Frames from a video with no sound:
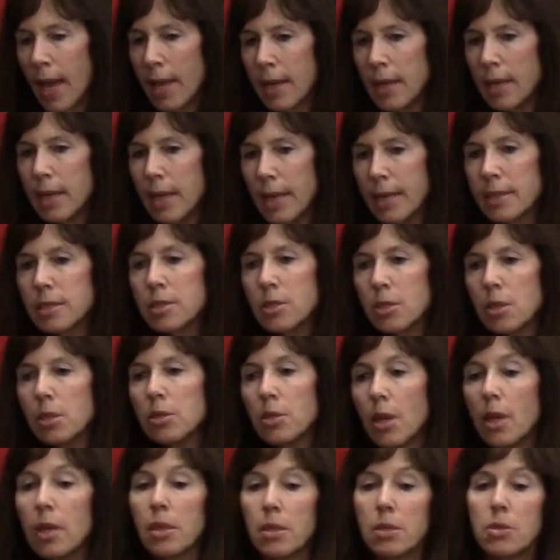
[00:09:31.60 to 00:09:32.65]
And it's
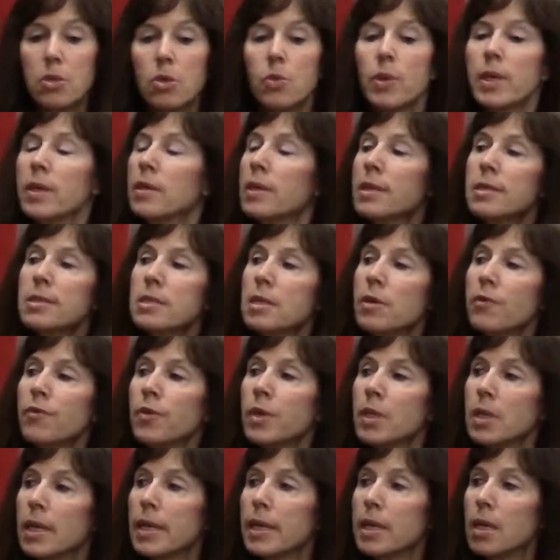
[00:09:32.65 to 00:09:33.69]
doing things
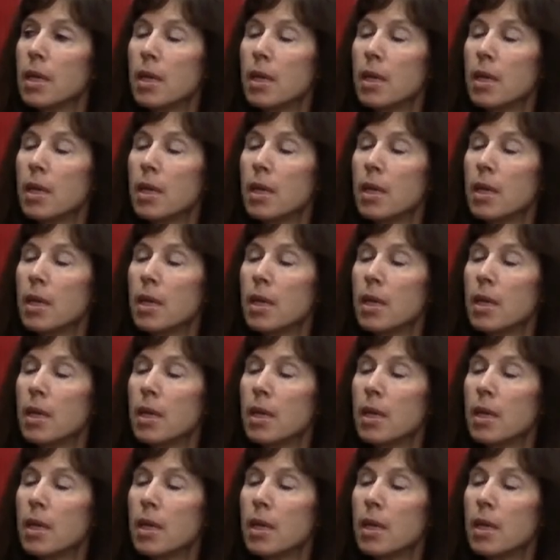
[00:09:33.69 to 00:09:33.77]
differently.